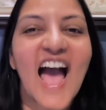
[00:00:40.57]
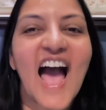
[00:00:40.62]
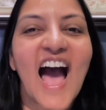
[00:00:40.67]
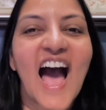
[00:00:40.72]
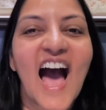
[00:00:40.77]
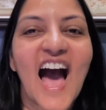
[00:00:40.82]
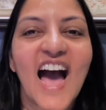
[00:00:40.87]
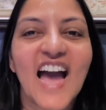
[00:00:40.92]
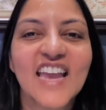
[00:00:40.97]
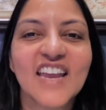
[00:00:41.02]

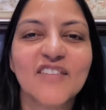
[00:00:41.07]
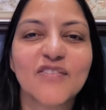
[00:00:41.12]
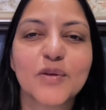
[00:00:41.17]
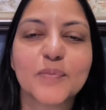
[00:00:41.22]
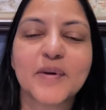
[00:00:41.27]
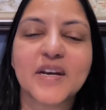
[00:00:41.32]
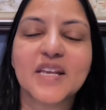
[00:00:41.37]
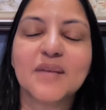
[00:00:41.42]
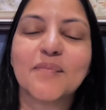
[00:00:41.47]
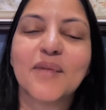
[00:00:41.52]
Hi
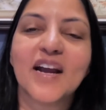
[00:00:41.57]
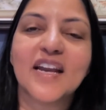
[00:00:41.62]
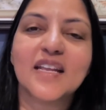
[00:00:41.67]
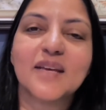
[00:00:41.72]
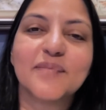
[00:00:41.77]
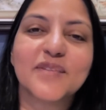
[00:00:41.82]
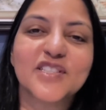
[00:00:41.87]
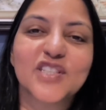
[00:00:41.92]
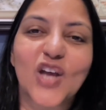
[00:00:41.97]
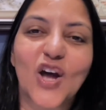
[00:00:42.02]
everybody, my
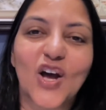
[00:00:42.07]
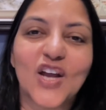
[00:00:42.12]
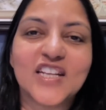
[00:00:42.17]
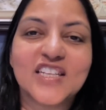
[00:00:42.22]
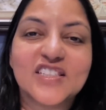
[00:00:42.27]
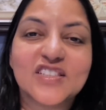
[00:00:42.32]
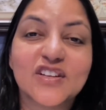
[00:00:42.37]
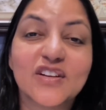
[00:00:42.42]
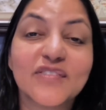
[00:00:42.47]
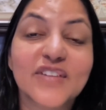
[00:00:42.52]
name is
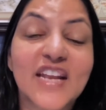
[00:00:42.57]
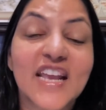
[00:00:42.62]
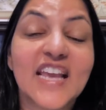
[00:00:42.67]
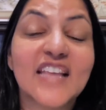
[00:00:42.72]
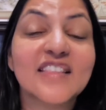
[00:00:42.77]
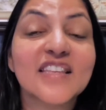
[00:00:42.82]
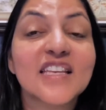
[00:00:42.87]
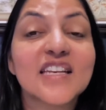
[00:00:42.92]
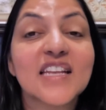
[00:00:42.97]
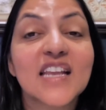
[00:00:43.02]
Connie
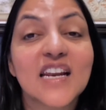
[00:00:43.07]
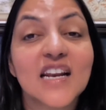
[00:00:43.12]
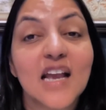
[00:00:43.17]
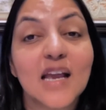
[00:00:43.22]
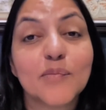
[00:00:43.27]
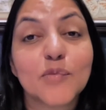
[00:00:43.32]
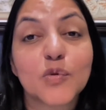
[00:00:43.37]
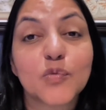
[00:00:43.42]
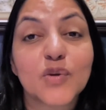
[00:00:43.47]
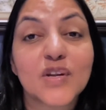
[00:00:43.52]
Sarvanandan and
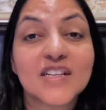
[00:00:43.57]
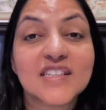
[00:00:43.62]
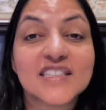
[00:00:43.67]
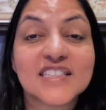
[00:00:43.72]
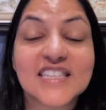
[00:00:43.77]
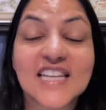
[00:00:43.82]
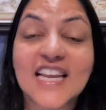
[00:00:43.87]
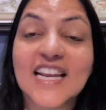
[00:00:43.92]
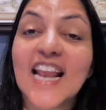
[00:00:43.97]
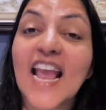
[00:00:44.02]
I'm a real
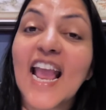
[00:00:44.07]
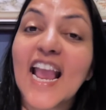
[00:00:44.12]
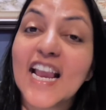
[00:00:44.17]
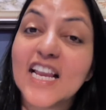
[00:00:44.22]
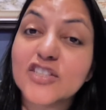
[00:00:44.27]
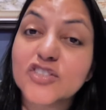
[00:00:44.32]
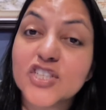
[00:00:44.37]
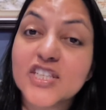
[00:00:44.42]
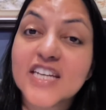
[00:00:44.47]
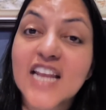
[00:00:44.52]
estate
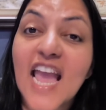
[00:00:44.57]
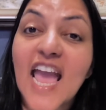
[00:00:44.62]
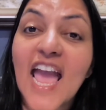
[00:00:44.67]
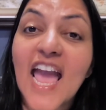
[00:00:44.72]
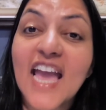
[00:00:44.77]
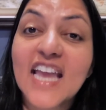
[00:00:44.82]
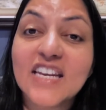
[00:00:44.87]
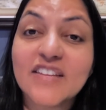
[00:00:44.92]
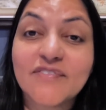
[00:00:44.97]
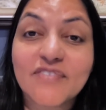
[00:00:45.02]
agent
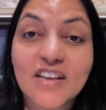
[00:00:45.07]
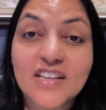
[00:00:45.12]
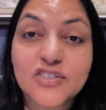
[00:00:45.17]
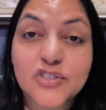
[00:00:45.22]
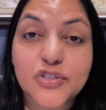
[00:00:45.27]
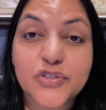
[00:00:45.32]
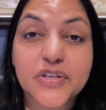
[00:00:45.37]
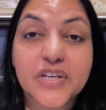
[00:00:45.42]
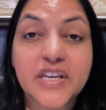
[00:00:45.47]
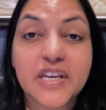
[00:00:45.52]
and
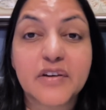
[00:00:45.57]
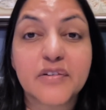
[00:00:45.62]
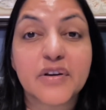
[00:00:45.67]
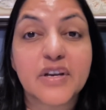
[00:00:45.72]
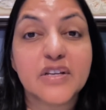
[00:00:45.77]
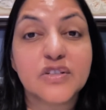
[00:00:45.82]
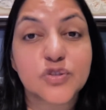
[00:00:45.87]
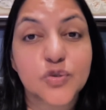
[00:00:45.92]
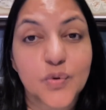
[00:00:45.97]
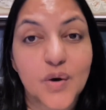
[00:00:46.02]
investor here
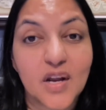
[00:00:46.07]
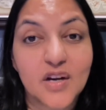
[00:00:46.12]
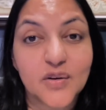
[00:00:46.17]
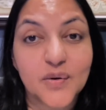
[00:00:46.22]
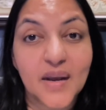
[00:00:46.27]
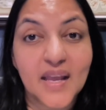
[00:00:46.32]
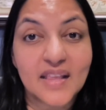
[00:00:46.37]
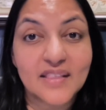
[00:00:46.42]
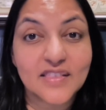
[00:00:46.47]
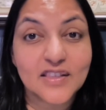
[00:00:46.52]
in
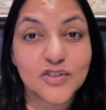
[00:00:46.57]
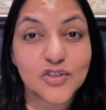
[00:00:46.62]
Toronto and the